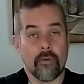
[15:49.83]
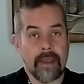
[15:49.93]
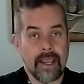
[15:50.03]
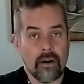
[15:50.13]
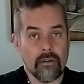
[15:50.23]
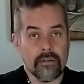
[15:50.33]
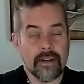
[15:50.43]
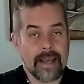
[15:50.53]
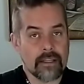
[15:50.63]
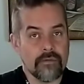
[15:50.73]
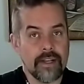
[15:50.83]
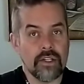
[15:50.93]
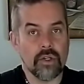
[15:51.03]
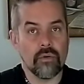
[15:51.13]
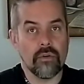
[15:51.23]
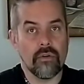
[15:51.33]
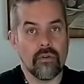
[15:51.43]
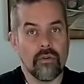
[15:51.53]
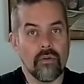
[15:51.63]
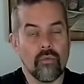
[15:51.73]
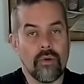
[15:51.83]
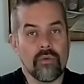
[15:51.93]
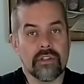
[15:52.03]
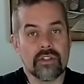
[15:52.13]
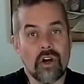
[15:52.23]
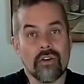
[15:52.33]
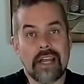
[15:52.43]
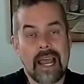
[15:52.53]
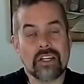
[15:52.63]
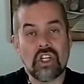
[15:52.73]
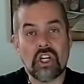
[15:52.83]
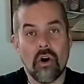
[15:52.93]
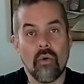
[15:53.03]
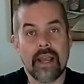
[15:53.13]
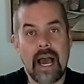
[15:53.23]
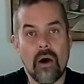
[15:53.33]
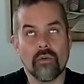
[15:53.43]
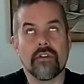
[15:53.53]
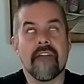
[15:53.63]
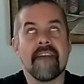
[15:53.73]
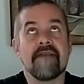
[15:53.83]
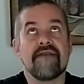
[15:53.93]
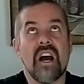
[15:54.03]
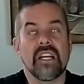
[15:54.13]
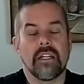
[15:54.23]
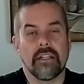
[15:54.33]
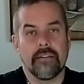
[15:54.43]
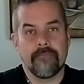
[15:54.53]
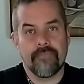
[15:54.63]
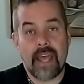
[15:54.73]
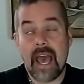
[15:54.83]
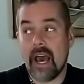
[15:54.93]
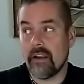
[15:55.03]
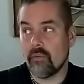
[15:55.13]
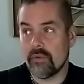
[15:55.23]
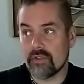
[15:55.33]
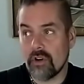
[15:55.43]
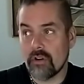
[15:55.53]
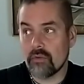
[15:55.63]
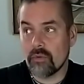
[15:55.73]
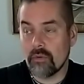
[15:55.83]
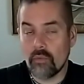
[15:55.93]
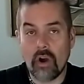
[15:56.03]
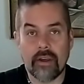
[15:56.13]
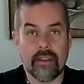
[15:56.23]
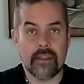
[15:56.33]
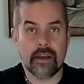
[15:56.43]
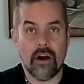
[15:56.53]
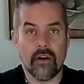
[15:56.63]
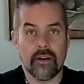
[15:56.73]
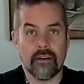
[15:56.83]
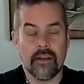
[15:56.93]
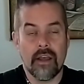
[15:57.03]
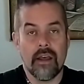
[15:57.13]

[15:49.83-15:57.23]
From here on, the next video, we will start actually going out, finally, and we'll start working in the garden.